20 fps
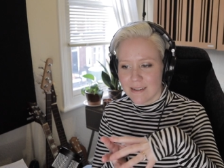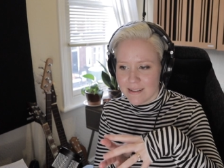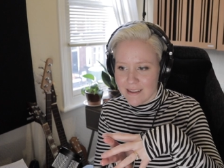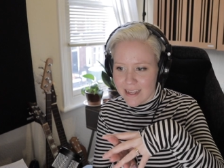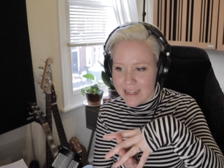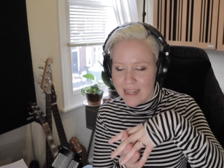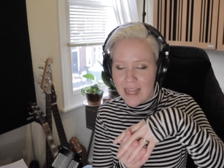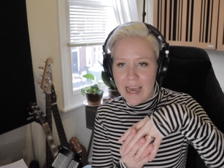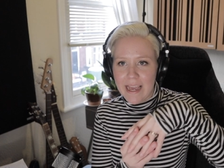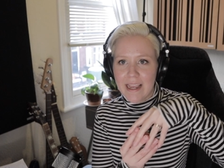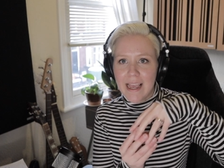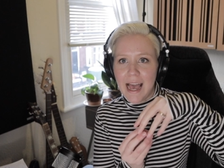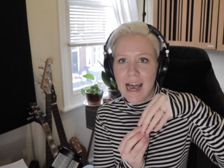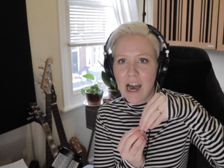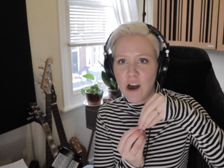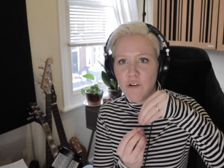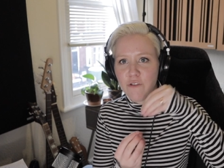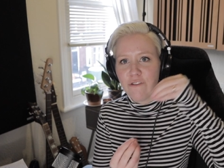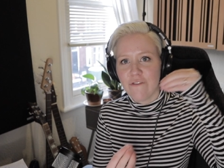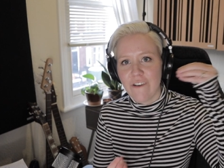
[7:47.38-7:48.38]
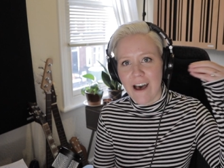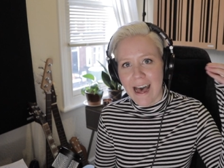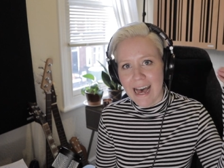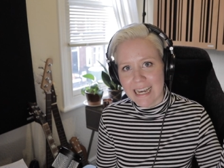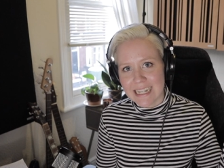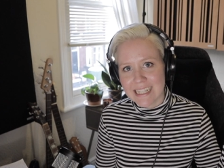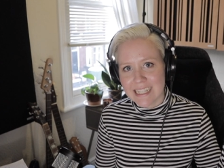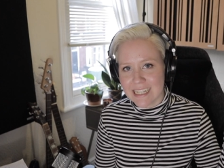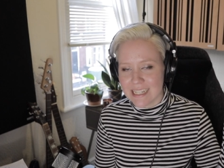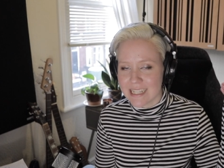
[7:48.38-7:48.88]
they're like, how
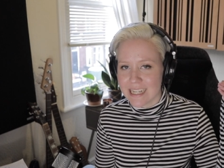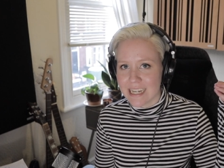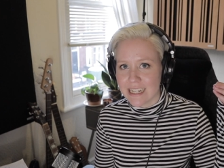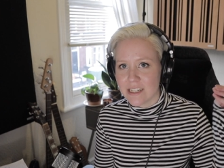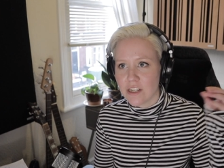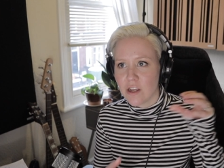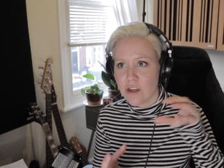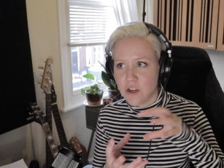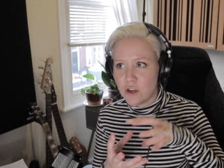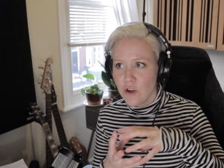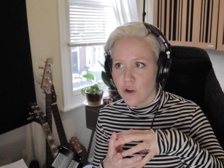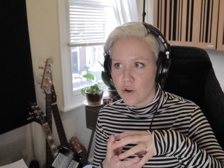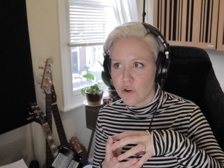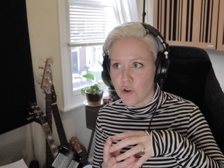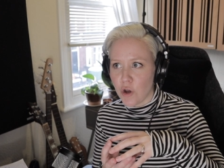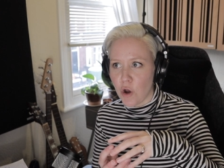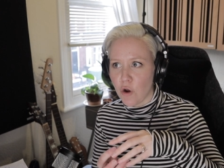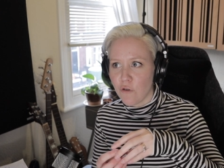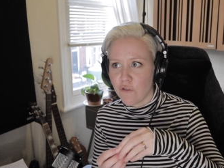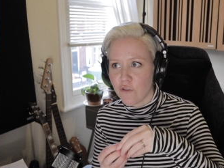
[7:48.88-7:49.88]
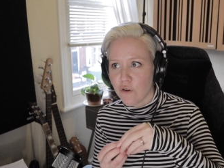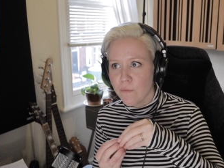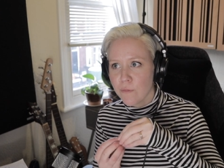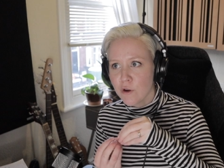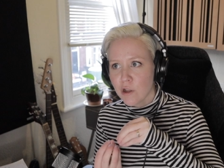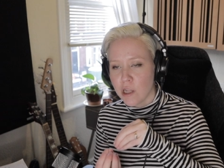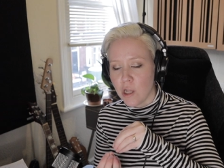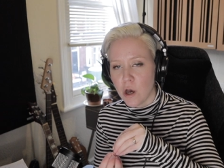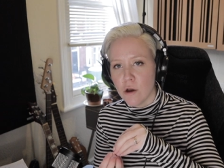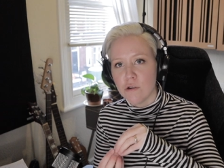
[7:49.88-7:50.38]
fast does it go from
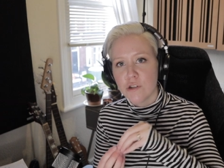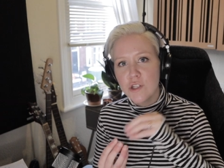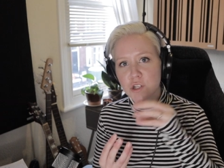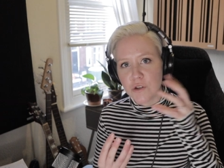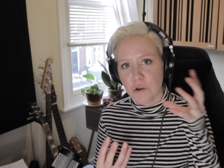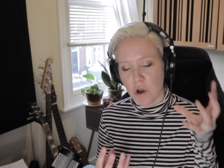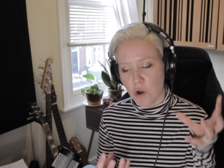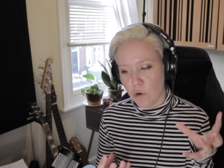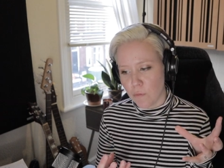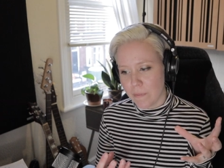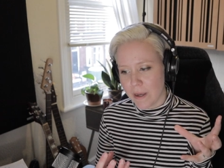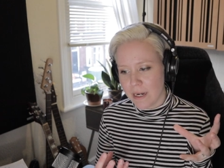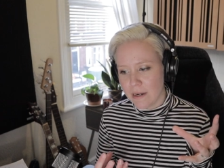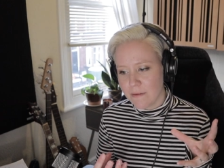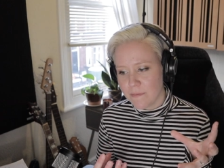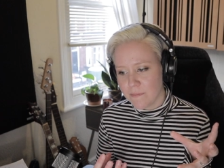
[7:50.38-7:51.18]
close to open.